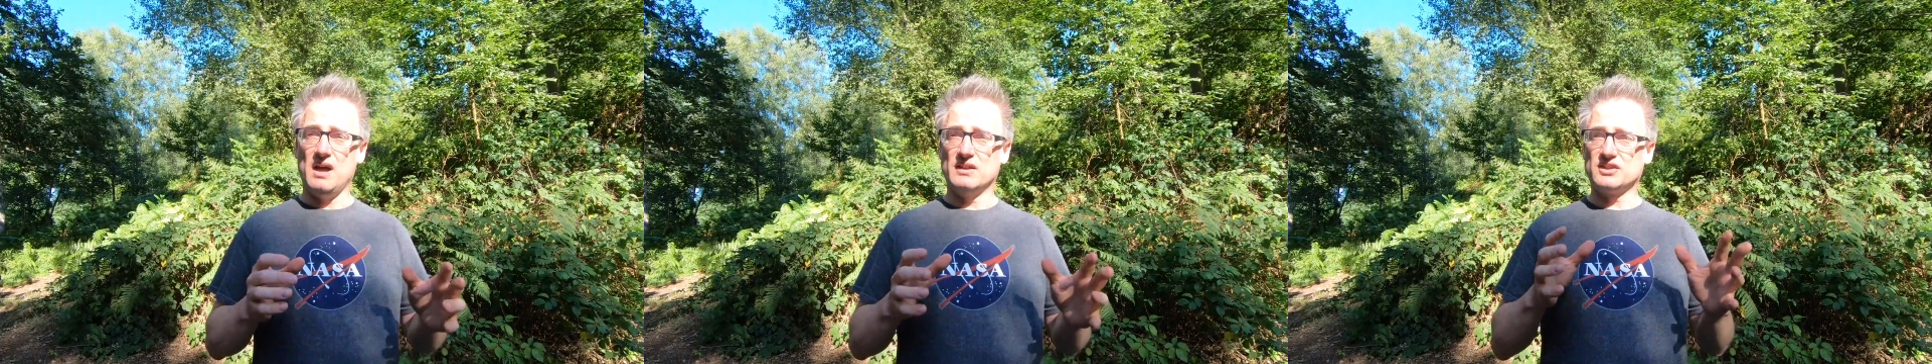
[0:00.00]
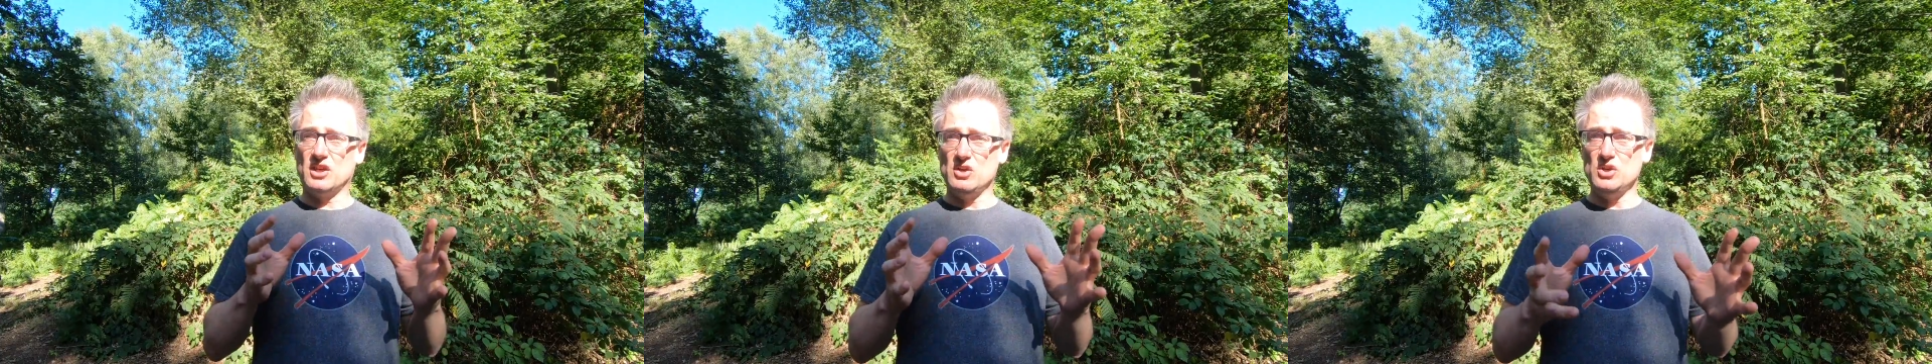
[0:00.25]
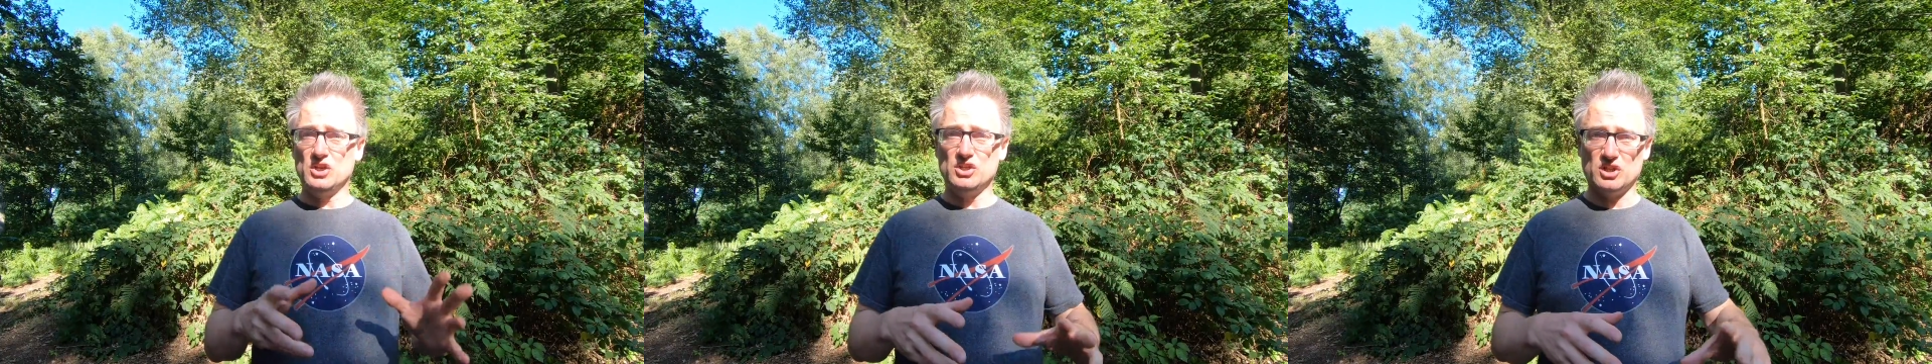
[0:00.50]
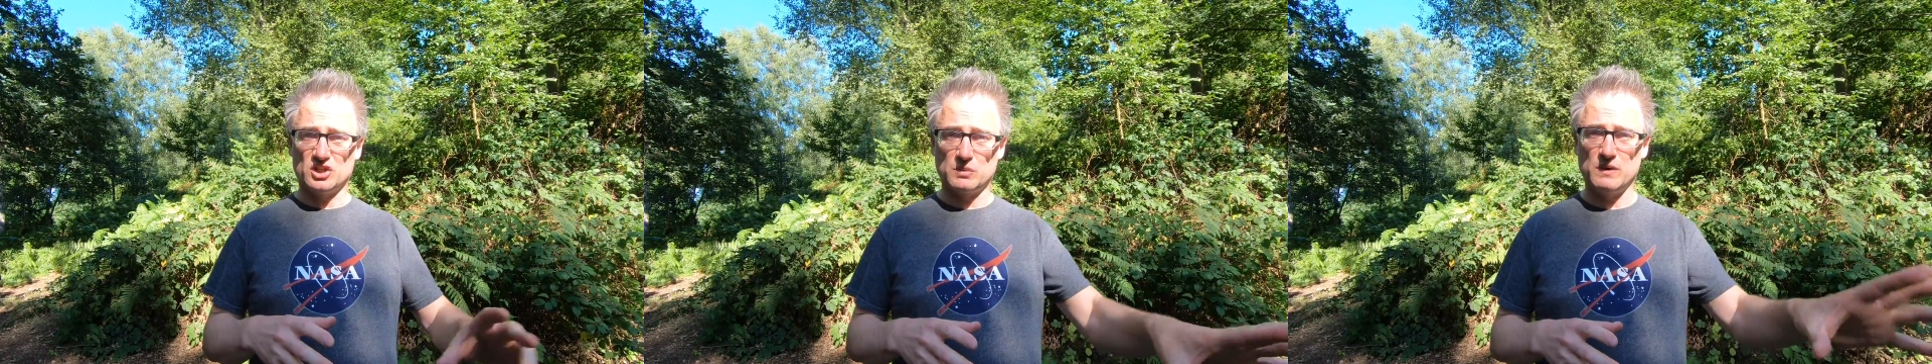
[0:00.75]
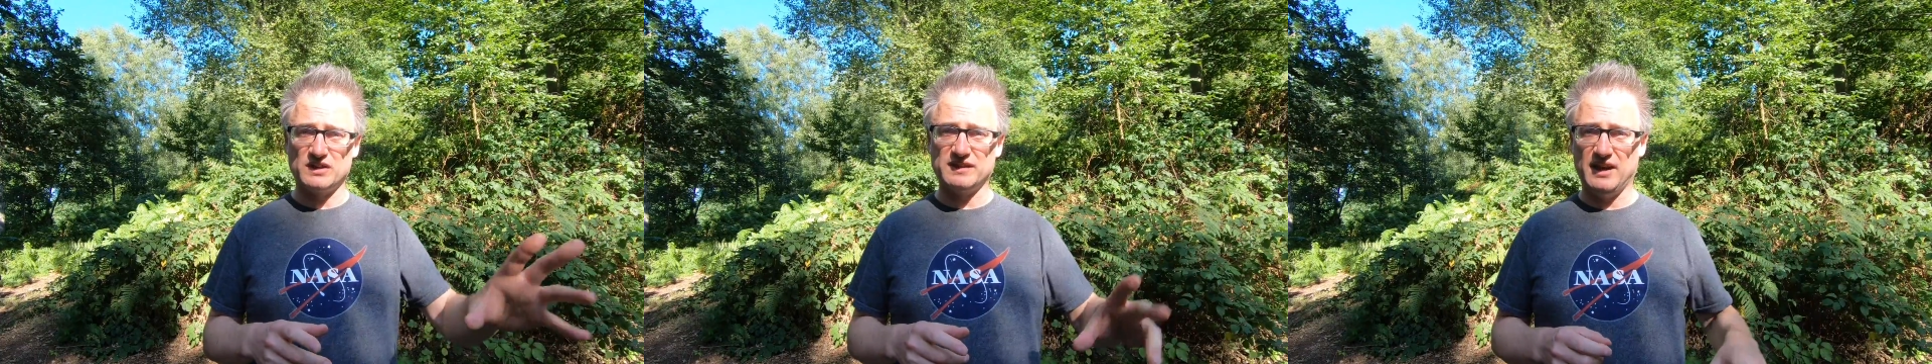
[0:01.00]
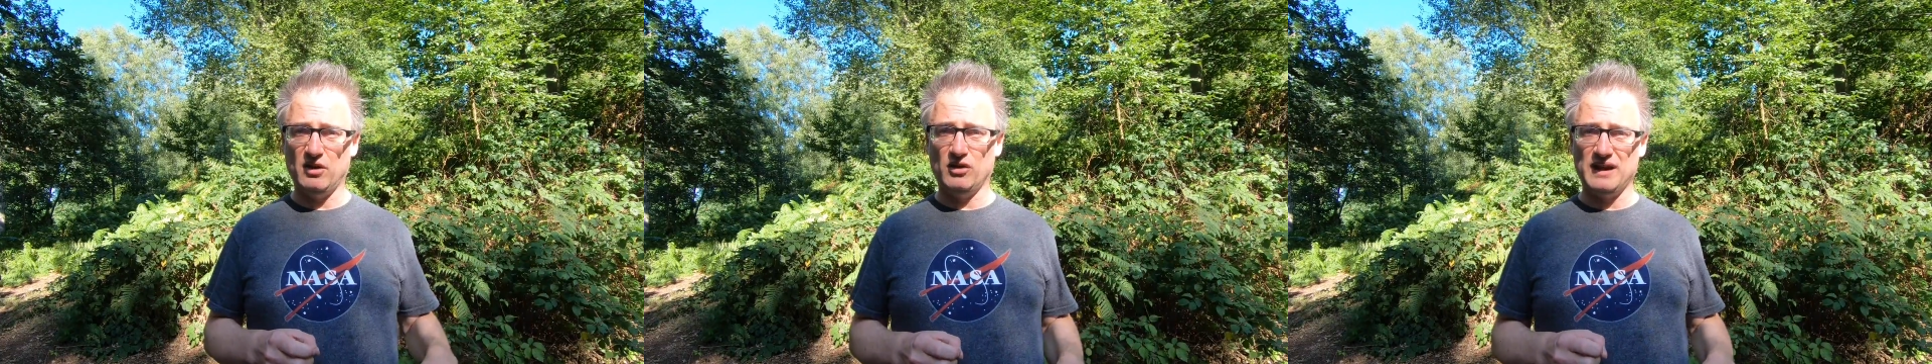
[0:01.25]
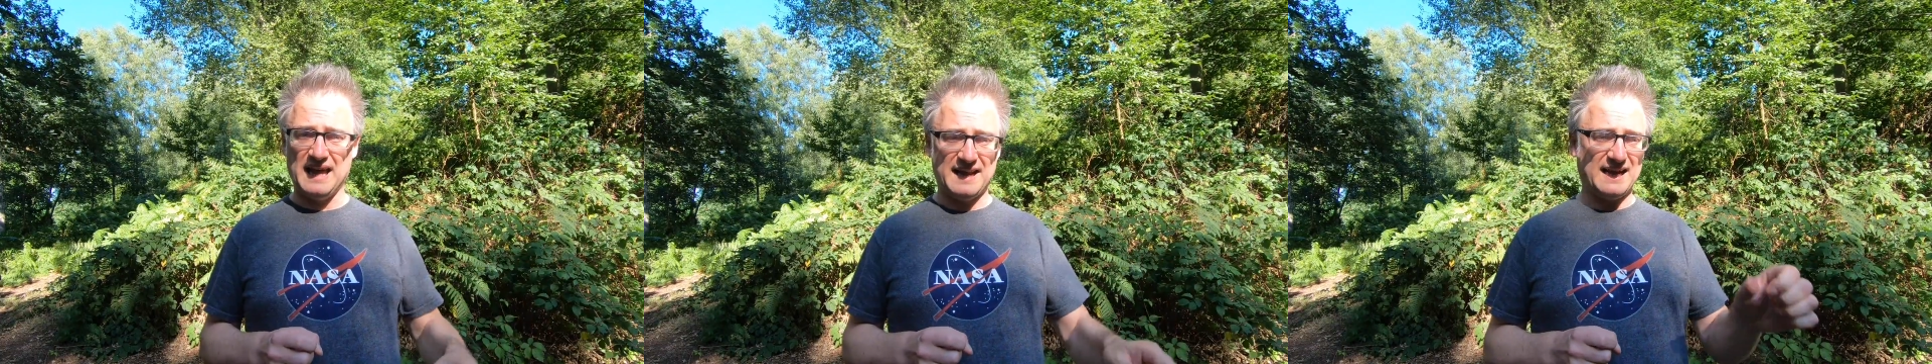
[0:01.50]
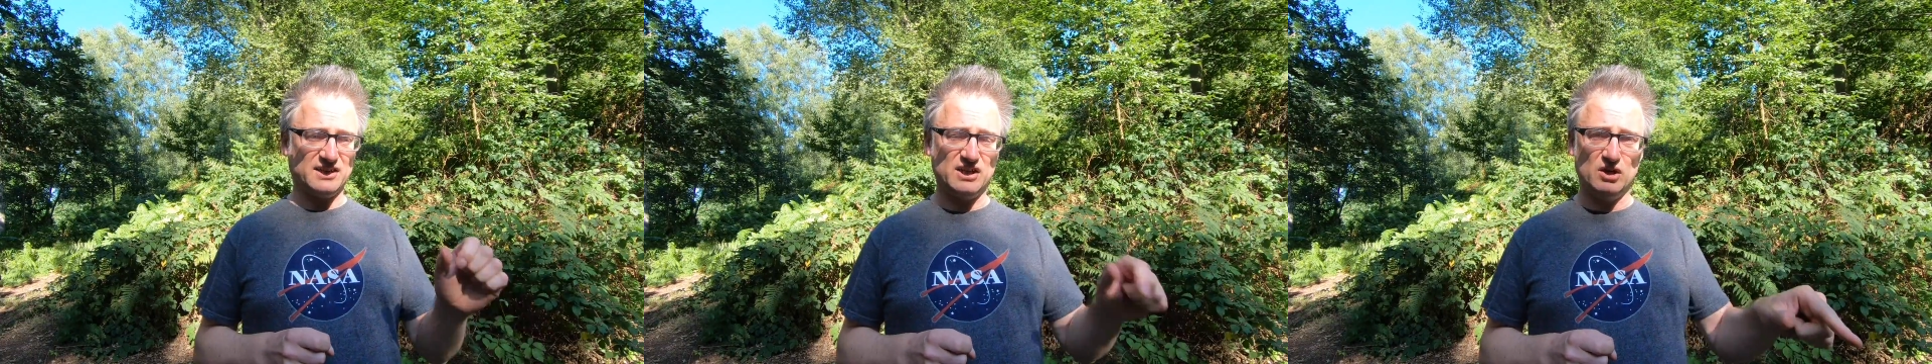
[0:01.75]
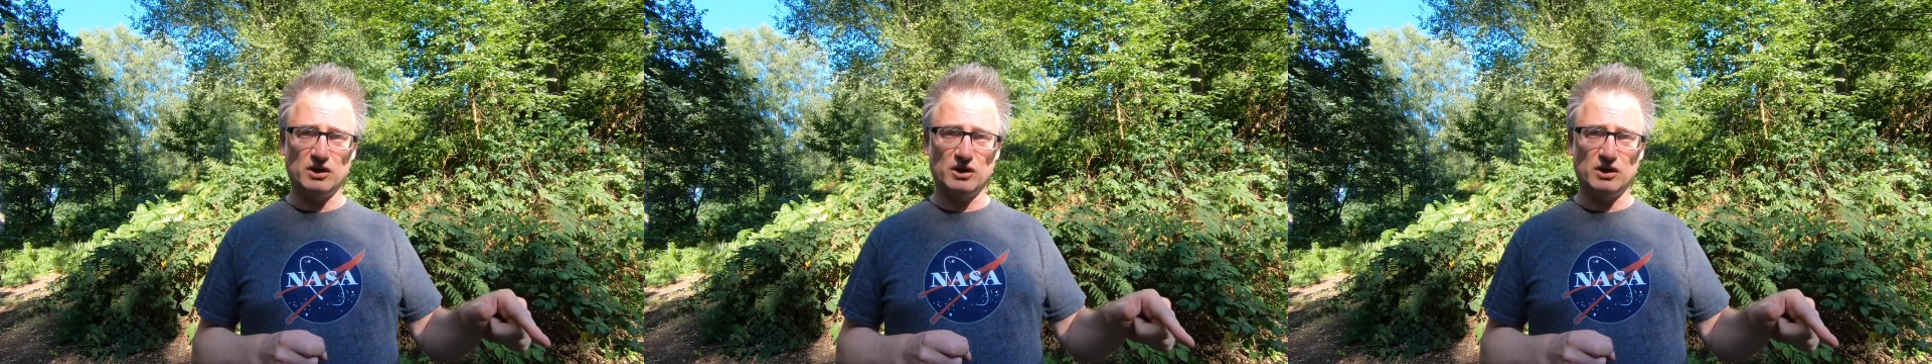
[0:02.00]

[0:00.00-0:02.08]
so you can just switch that on and actually